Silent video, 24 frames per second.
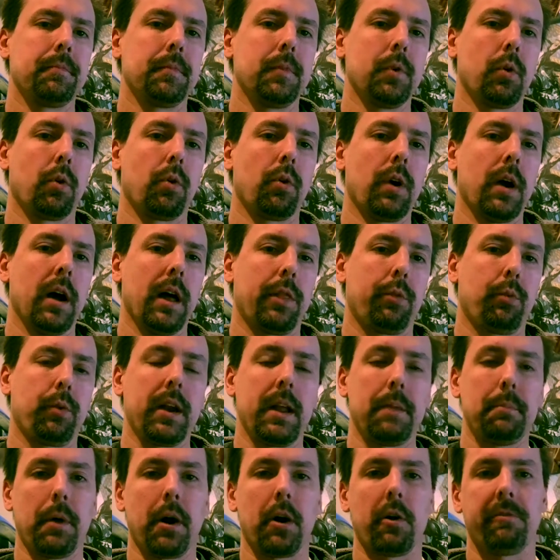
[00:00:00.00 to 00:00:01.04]
your
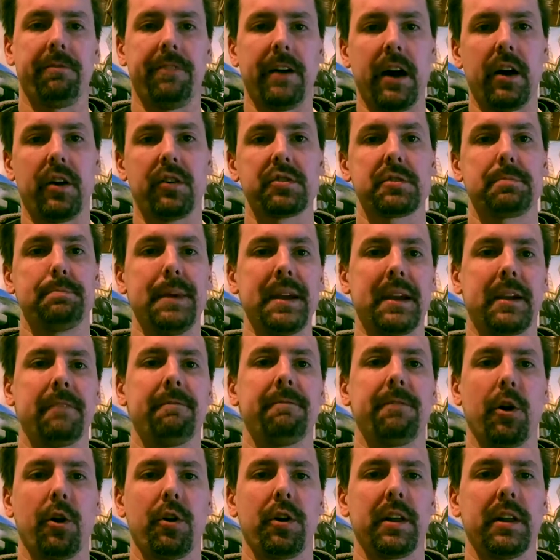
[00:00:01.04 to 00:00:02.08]
3D model files be
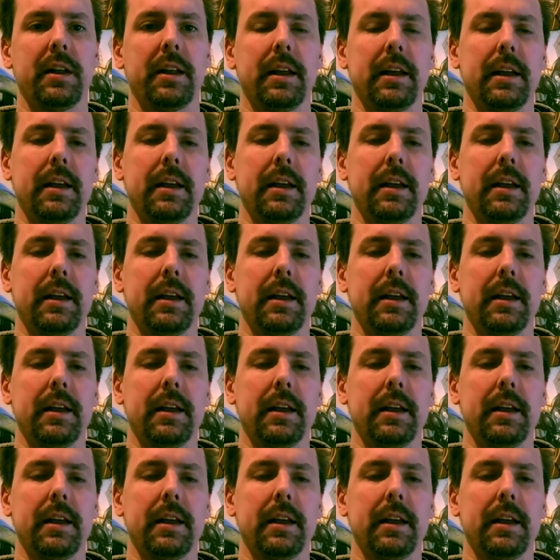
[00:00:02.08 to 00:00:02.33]
converted